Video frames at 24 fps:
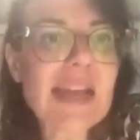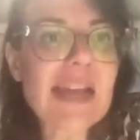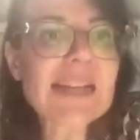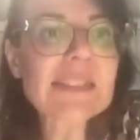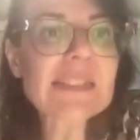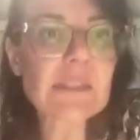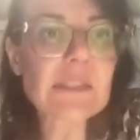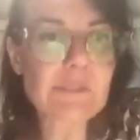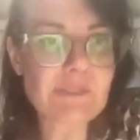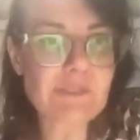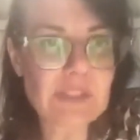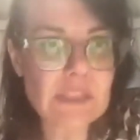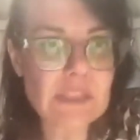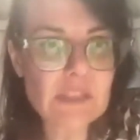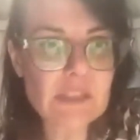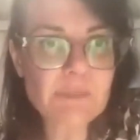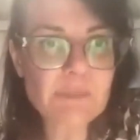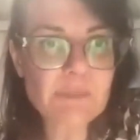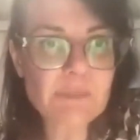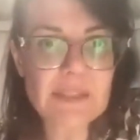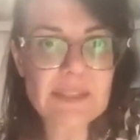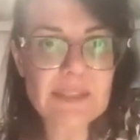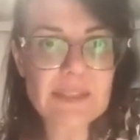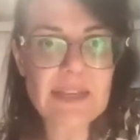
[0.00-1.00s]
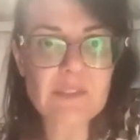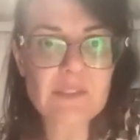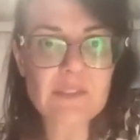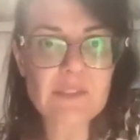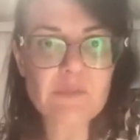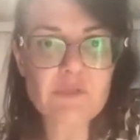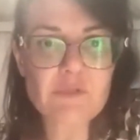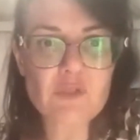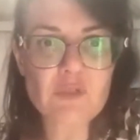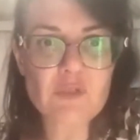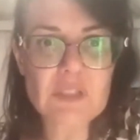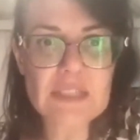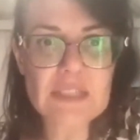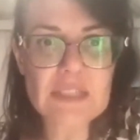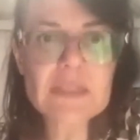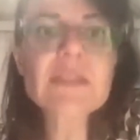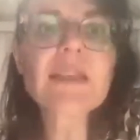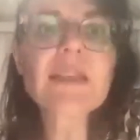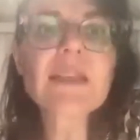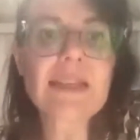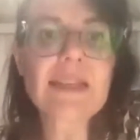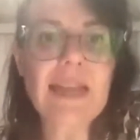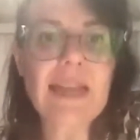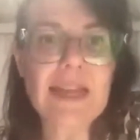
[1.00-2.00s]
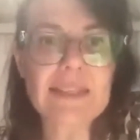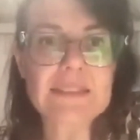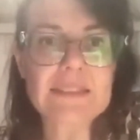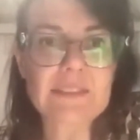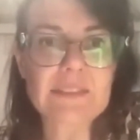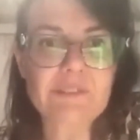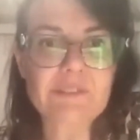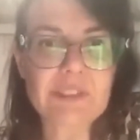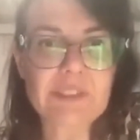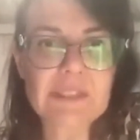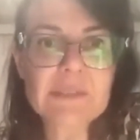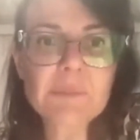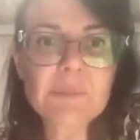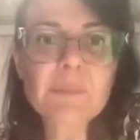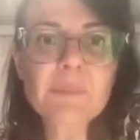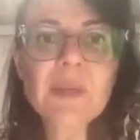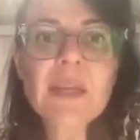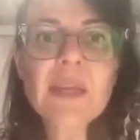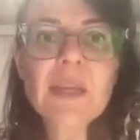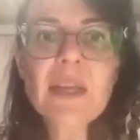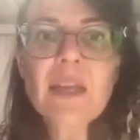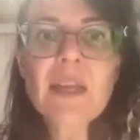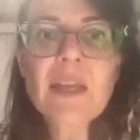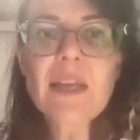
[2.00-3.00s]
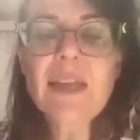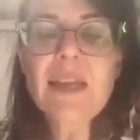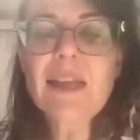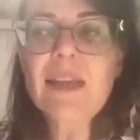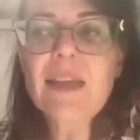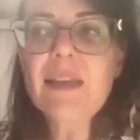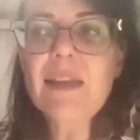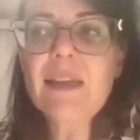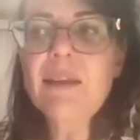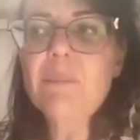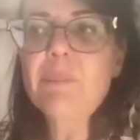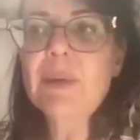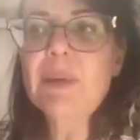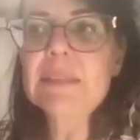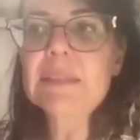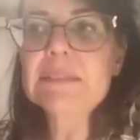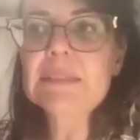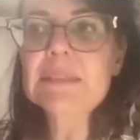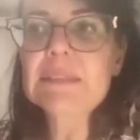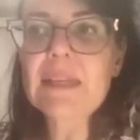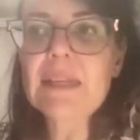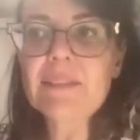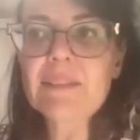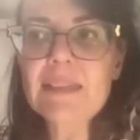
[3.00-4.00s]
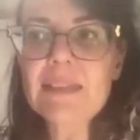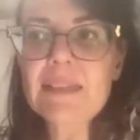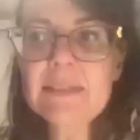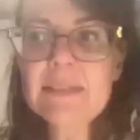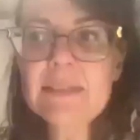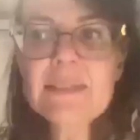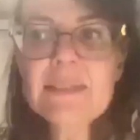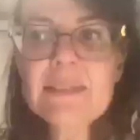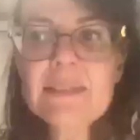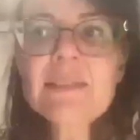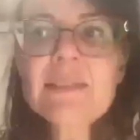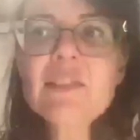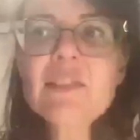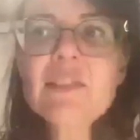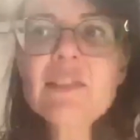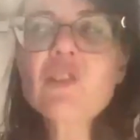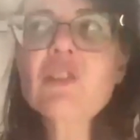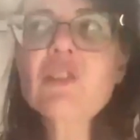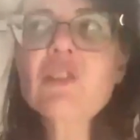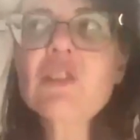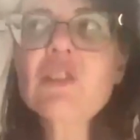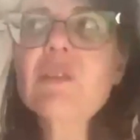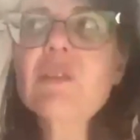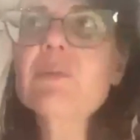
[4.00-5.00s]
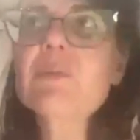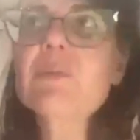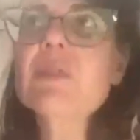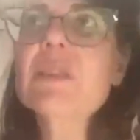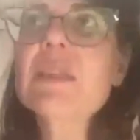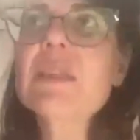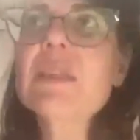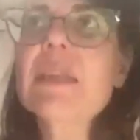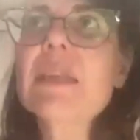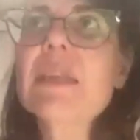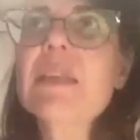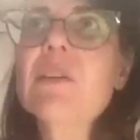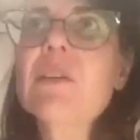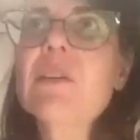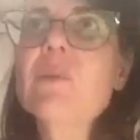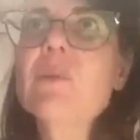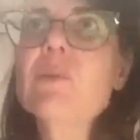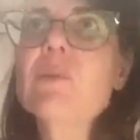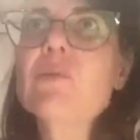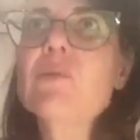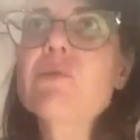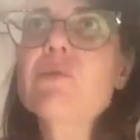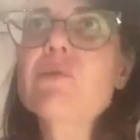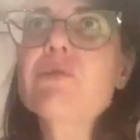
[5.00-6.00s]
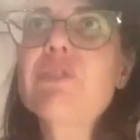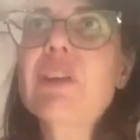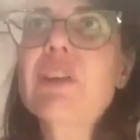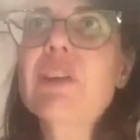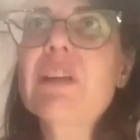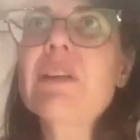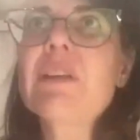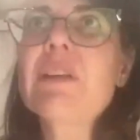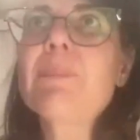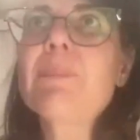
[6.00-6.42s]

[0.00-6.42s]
activism, a kind of judicial activism. But this decision, I would say, was very